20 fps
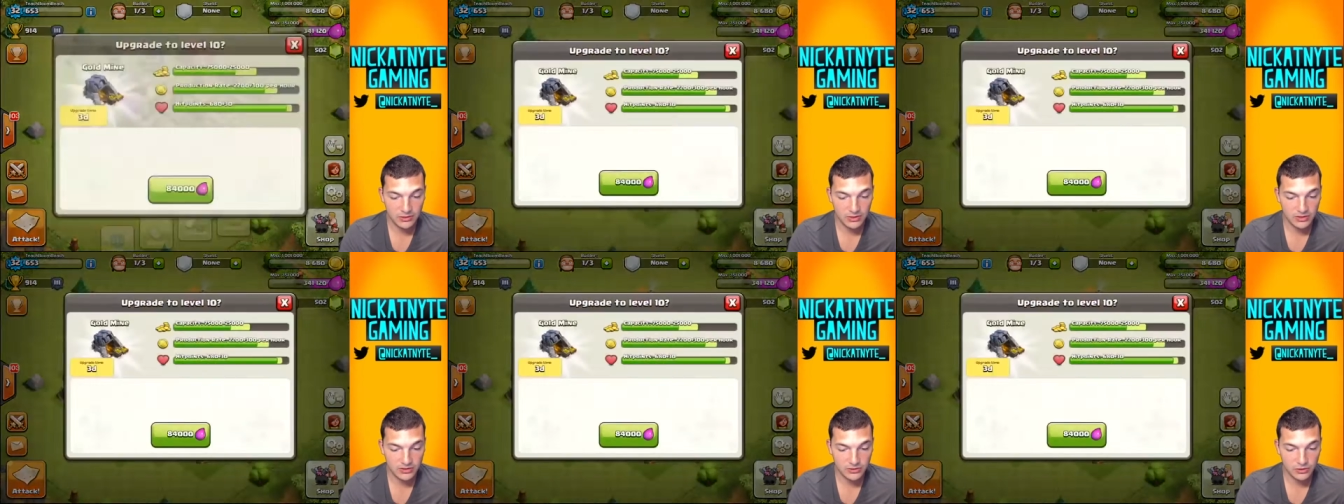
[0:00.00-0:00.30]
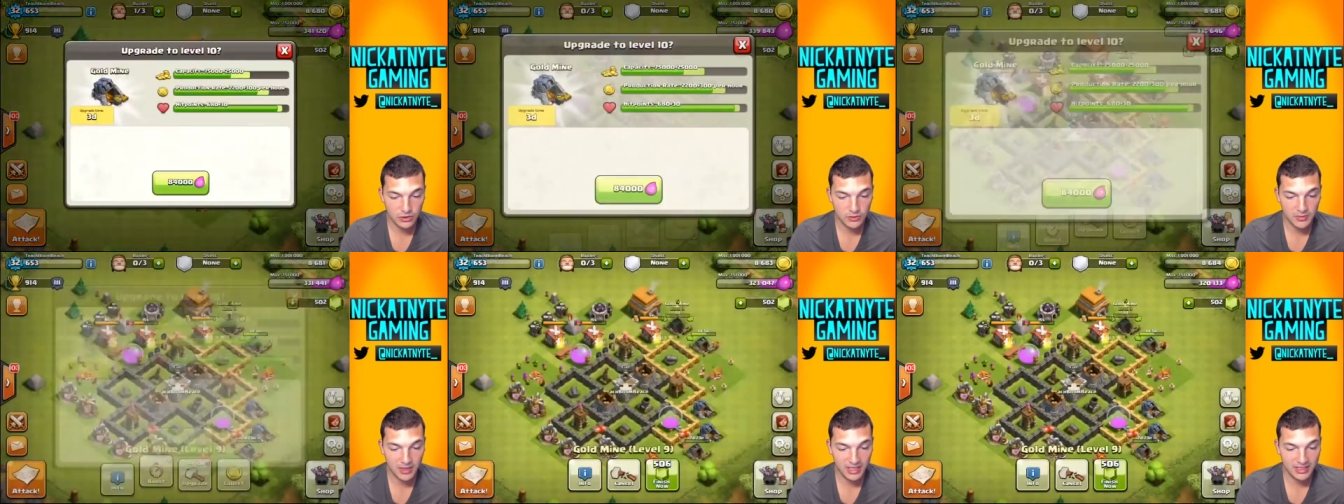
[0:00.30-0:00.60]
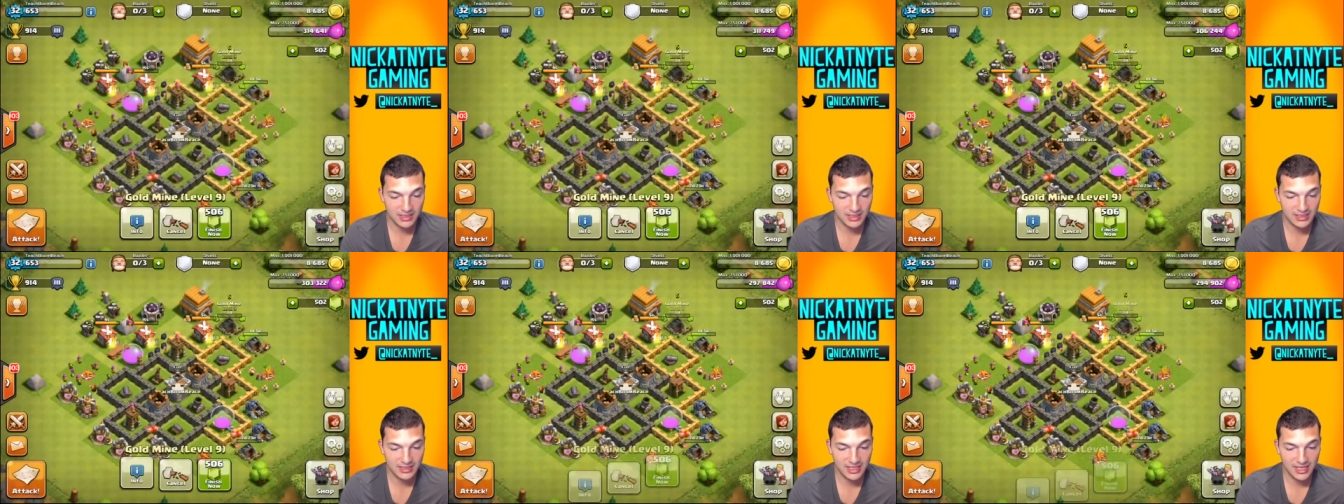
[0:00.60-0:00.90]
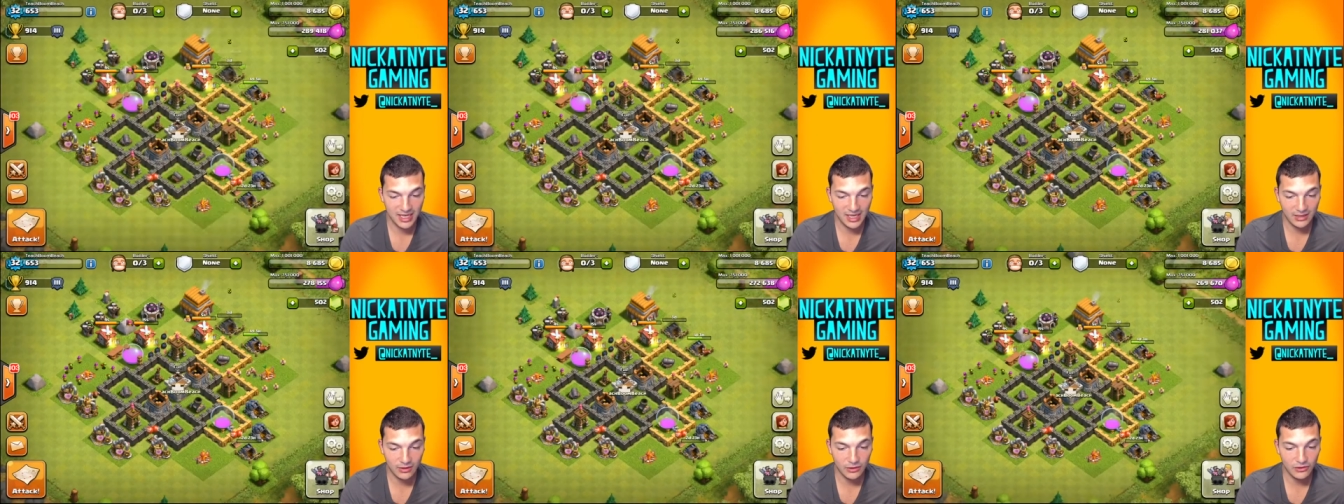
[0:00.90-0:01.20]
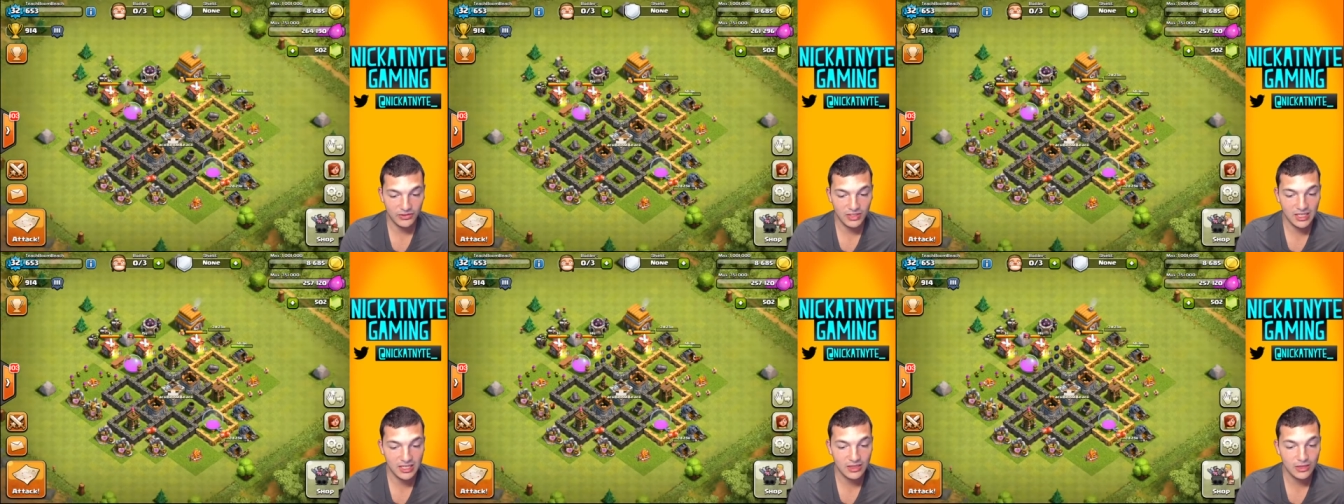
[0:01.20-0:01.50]
this gold mine to 10. Those
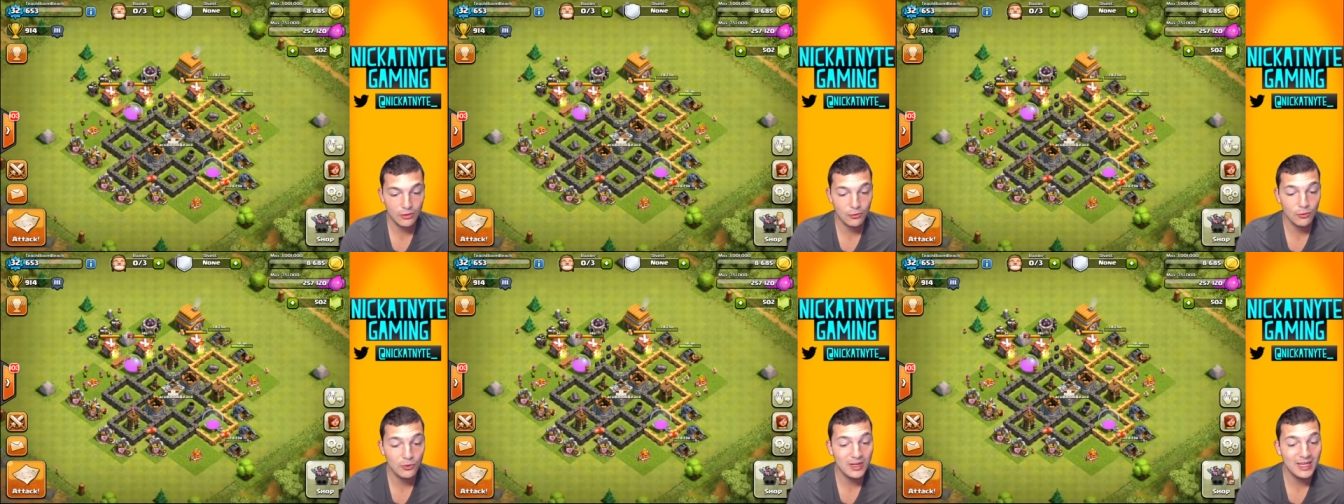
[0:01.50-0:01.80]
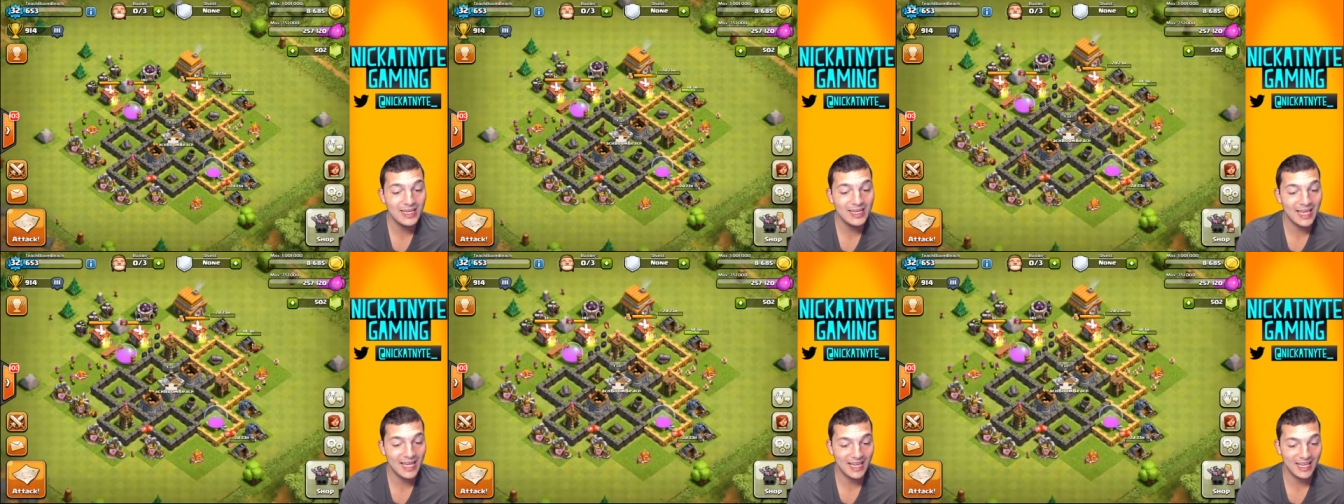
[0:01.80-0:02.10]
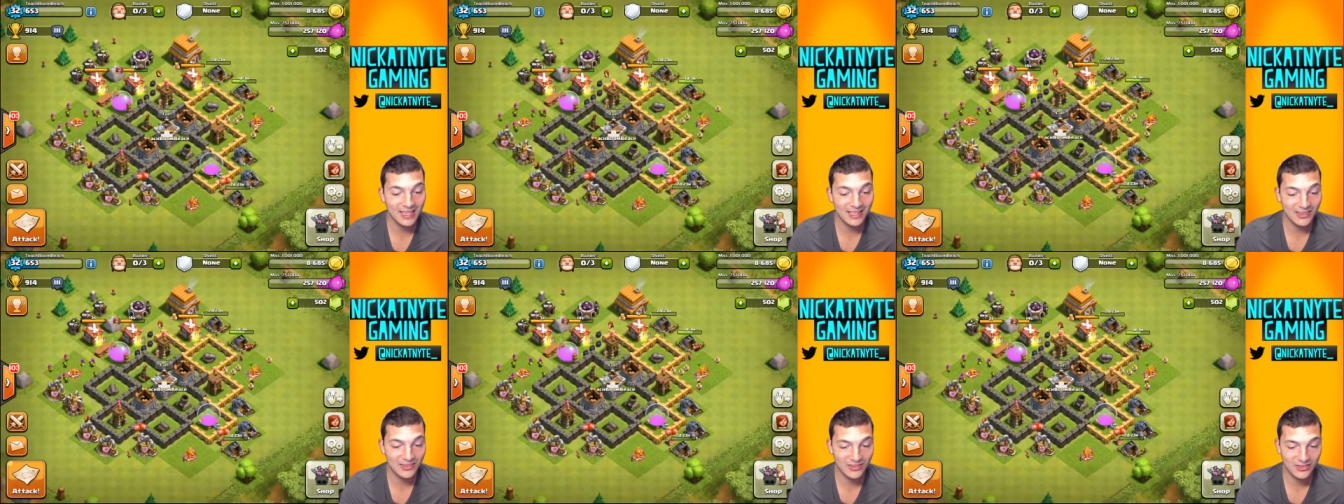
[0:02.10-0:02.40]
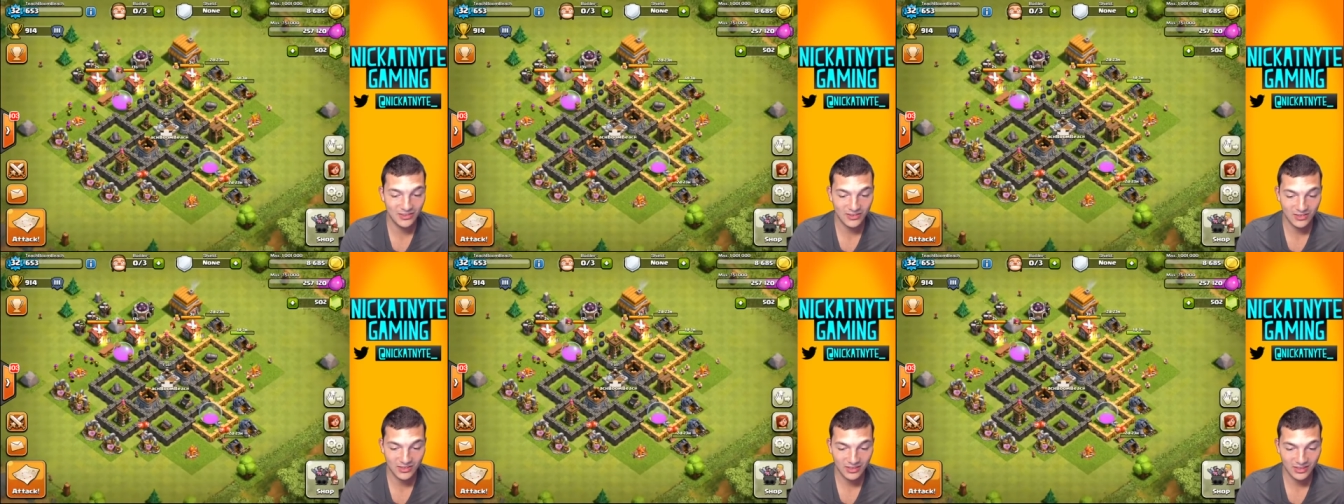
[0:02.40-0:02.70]
take 3 days.